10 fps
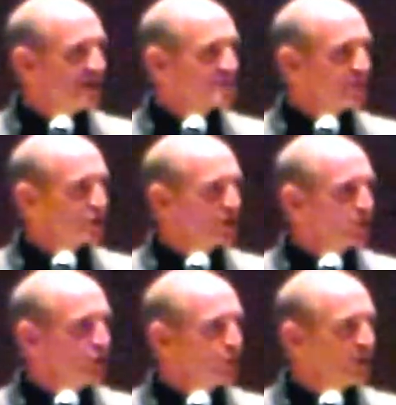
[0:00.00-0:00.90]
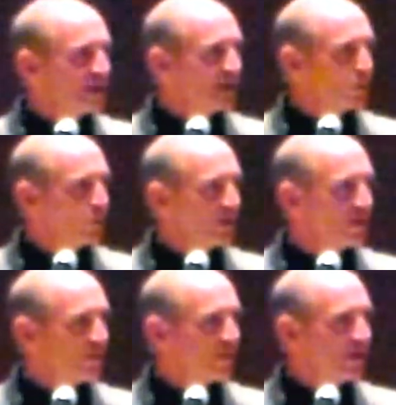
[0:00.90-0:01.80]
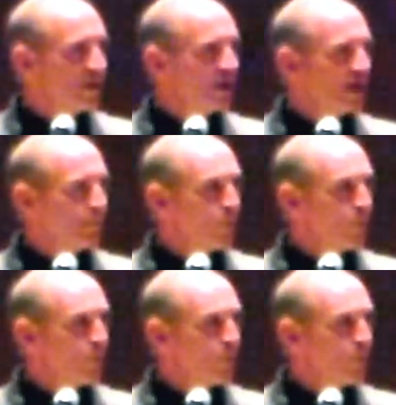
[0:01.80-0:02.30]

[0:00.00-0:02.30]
especially when you link it with a